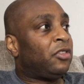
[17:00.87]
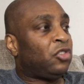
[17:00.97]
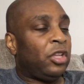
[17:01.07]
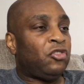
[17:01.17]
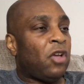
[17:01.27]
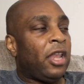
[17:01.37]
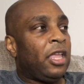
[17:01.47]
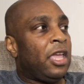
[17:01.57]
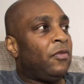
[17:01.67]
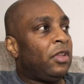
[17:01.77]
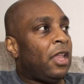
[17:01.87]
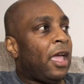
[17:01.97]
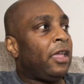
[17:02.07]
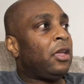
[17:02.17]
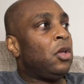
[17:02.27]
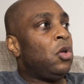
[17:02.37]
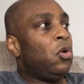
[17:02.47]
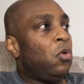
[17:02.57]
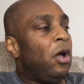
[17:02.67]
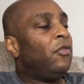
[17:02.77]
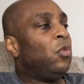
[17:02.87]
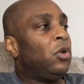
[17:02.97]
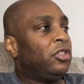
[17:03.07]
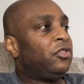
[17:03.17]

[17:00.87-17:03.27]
So they tried to give it like whoever was